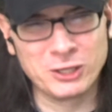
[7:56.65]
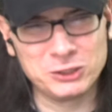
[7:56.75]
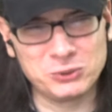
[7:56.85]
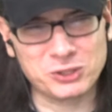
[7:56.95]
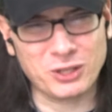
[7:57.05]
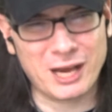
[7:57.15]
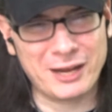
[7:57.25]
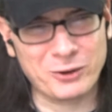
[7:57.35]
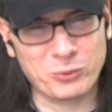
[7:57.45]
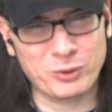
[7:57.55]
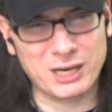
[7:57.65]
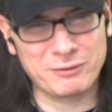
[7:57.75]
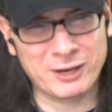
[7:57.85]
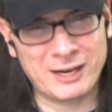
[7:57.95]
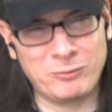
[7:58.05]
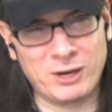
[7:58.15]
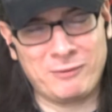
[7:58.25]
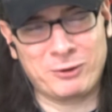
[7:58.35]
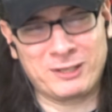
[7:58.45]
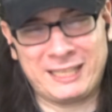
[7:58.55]
use a light or whatever and
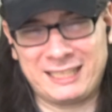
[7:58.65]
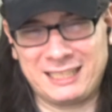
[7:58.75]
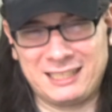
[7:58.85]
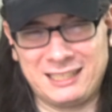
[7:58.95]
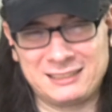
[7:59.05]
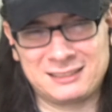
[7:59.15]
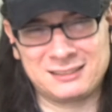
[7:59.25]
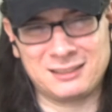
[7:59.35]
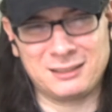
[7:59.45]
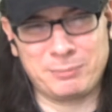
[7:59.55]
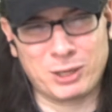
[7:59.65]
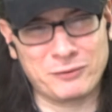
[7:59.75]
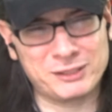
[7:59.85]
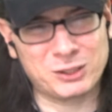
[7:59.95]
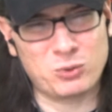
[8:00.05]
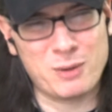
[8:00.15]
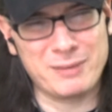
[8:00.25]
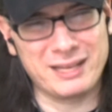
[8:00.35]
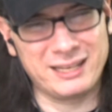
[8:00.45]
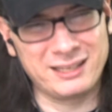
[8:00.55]
whatever like is uh, part of his equipment.